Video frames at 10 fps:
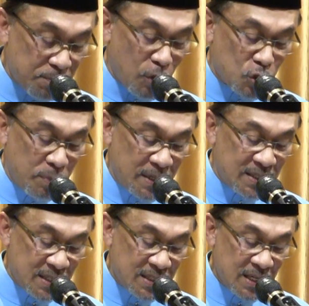
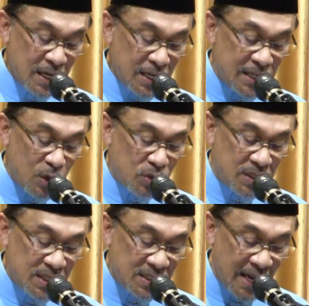responsibilities,
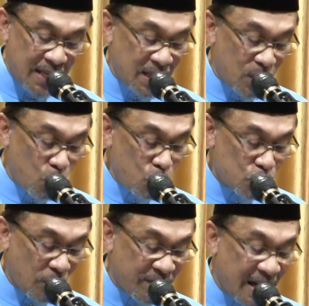duties, and the
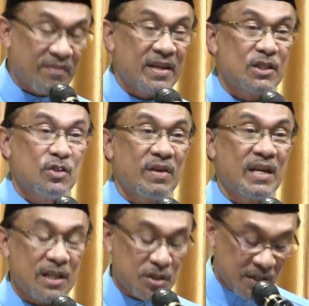rules of governance of
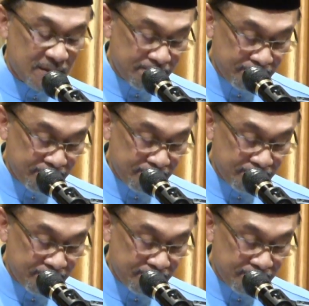a nation.